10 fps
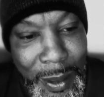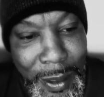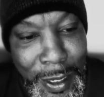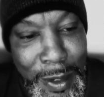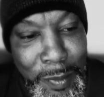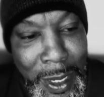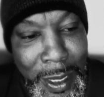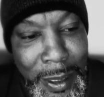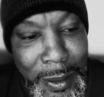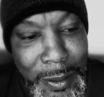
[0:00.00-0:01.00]
He
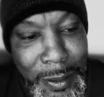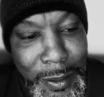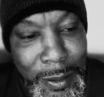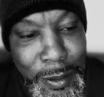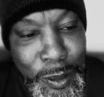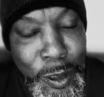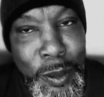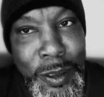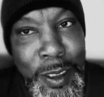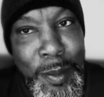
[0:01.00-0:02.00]
made two
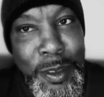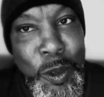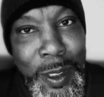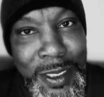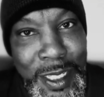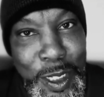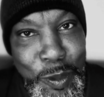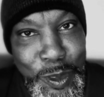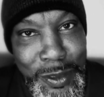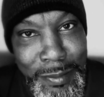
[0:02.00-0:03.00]
subsequent
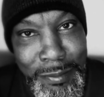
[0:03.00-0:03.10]
sequels.